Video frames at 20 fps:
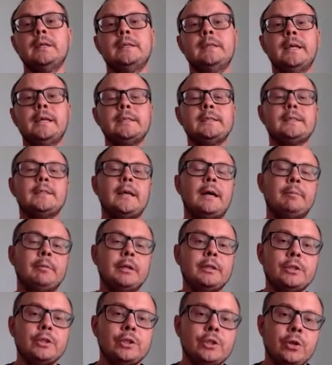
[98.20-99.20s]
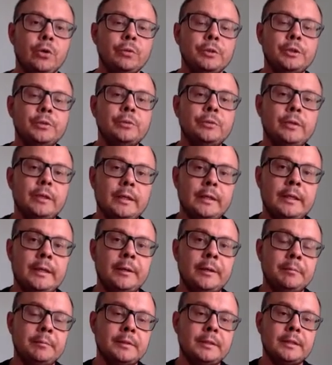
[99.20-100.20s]
Next, I'm going to show you
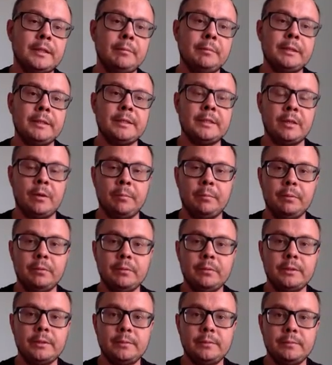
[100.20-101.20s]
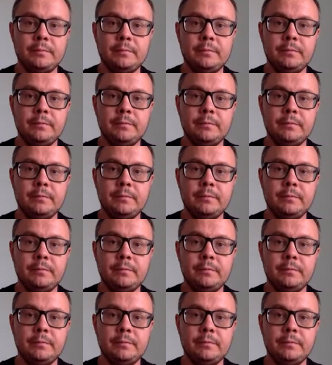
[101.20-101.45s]
some examples.